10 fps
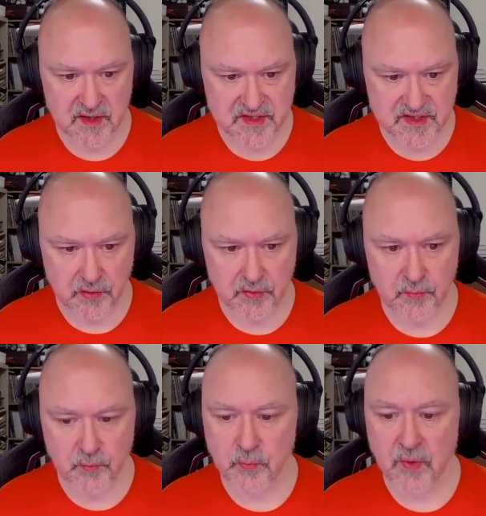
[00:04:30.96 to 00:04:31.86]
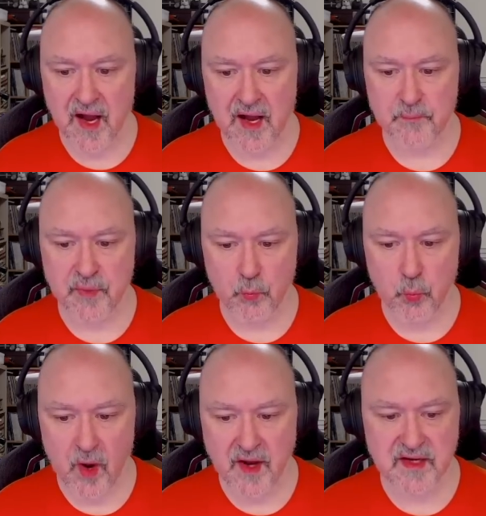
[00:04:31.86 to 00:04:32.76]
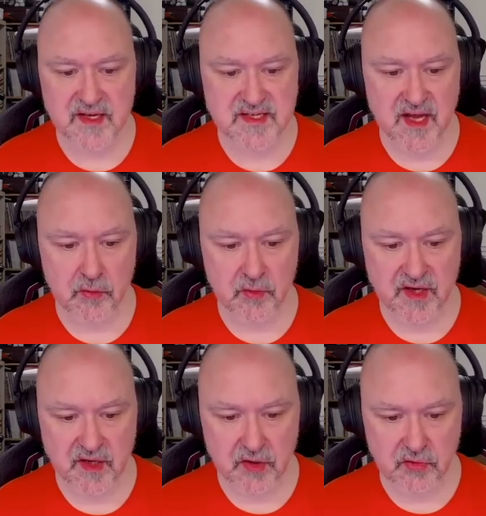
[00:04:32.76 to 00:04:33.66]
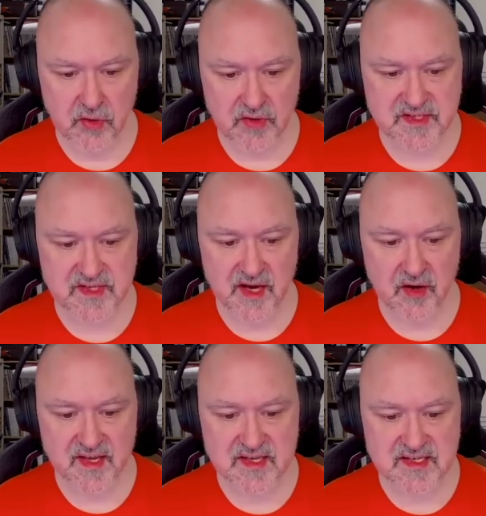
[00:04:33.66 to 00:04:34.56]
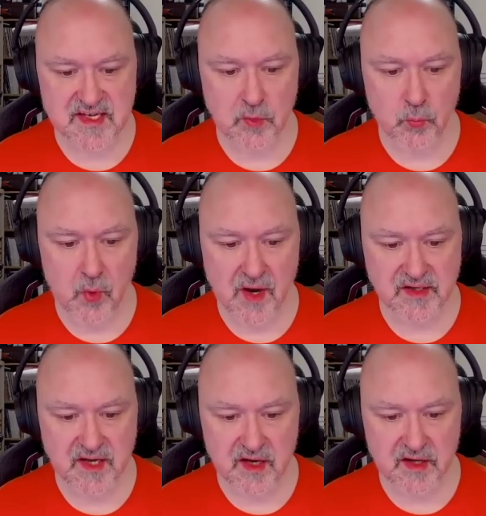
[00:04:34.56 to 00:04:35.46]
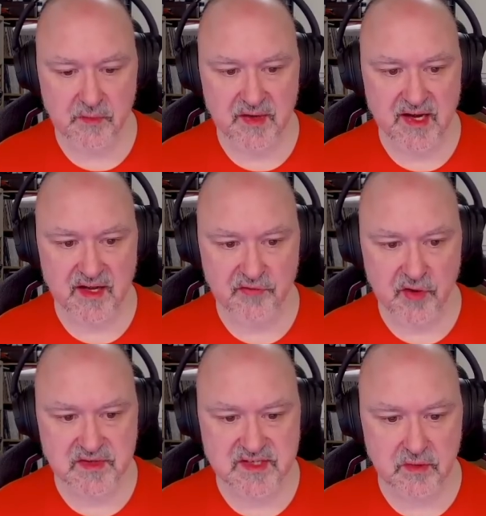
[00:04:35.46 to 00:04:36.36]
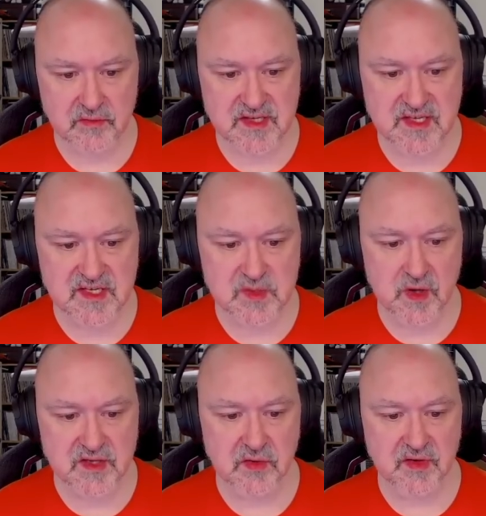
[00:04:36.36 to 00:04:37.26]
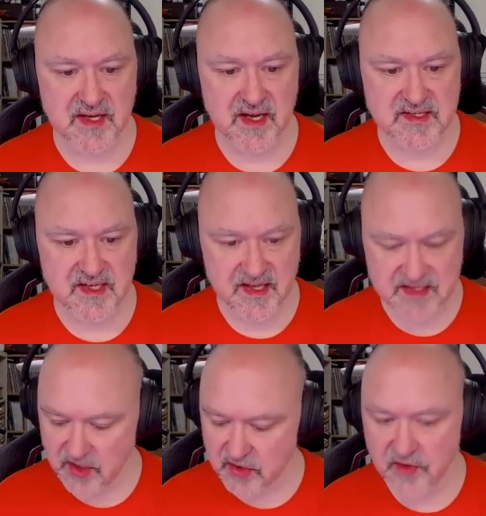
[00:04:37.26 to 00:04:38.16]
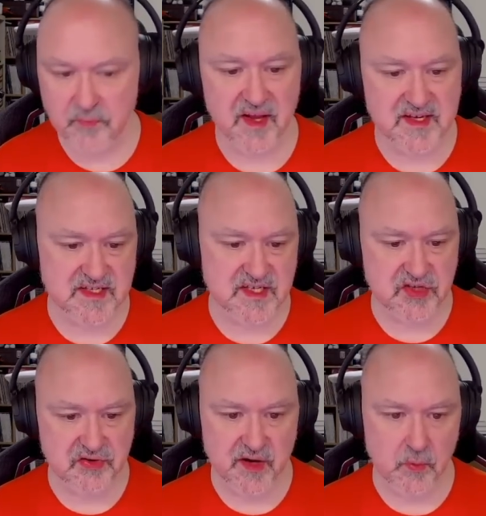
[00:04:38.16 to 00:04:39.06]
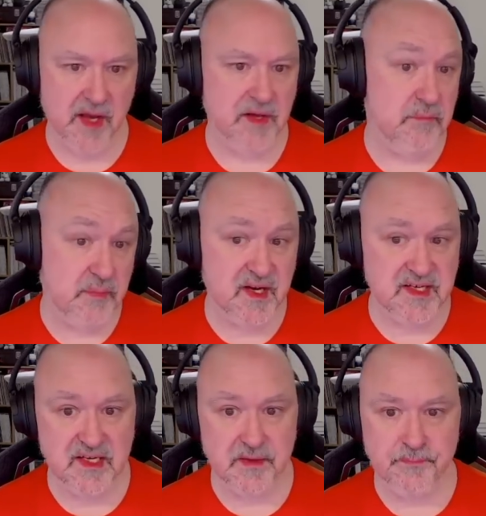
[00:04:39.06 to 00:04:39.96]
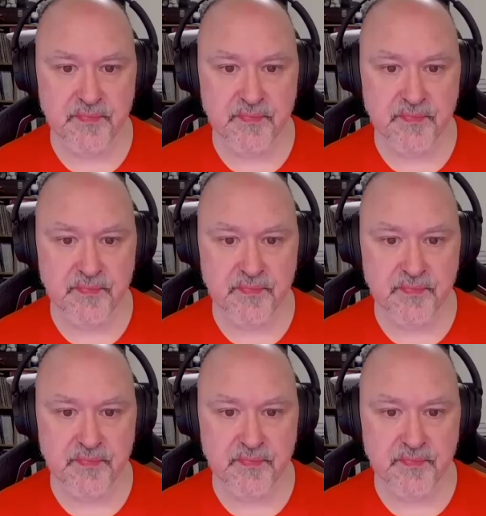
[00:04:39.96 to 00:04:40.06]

So, ah, but one is now looking across and I can see that one can't go in any of those cells. This one is looking down, seeing this. I could have placed this straight away, but I didn't.